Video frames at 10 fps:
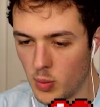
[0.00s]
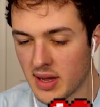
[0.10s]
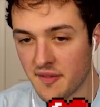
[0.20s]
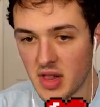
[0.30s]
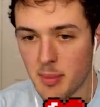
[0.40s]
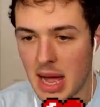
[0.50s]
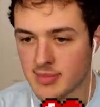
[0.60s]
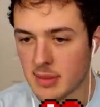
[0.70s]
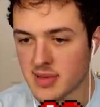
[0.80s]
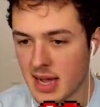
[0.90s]
We can flip
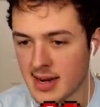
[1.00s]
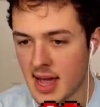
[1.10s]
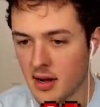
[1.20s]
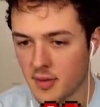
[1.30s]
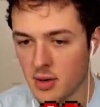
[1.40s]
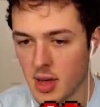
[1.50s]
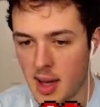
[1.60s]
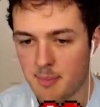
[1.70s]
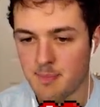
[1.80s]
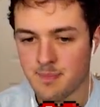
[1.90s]
mobs upside down if we do
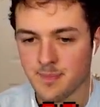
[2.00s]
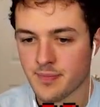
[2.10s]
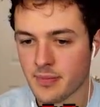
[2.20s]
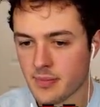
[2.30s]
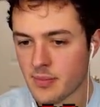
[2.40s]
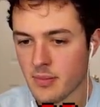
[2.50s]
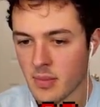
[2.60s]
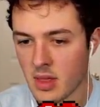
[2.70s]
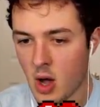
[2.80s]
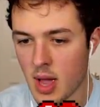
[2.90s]
that.
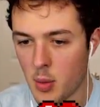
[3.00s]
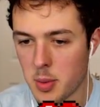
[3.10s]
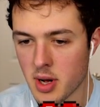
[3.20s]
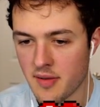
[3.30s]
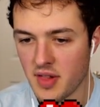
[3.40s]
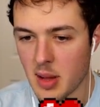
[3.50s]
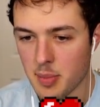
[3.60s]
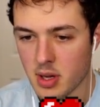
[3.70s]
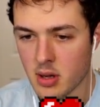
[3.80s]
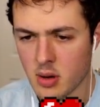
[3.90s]
Okay, what are we gonna flip?
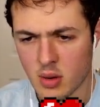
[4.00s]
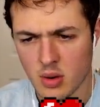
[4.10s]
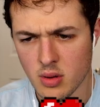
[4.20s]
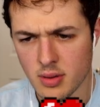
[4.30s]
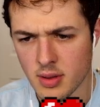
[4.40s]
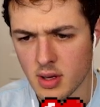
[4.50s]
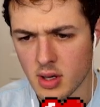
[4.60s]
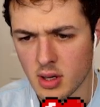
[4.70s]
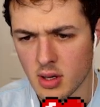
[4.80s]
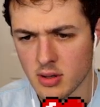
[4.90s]

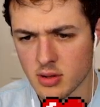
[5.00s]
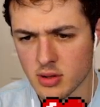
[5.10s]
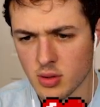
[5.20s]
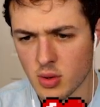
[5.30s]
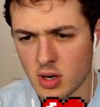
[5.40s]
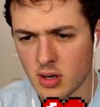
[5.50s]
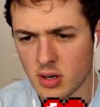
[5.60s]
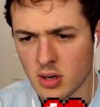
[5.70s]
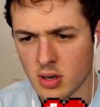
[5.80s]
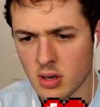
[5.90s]
The sword?
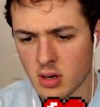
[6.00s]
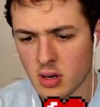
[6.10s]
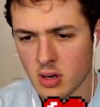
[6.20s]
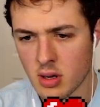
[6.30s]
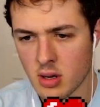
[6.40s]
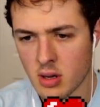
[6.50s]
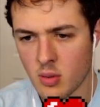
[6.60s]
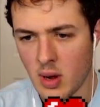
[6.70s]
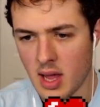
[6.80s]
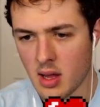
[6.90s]

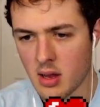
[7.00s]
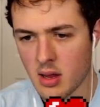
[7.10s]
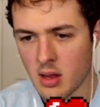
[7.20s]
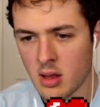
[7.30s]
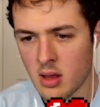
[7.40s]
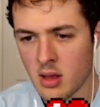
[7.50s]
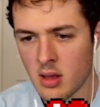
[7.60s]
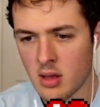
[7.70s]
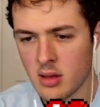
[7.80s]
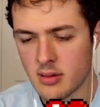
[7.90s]
Wait,
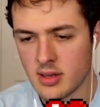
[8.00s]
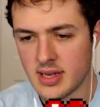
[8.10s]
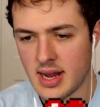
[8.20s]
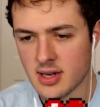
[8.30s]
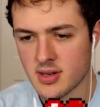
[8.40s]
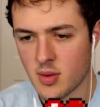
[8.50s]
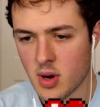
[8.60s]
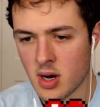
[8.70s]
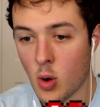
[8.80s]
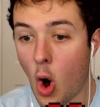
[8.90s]
does that actually work?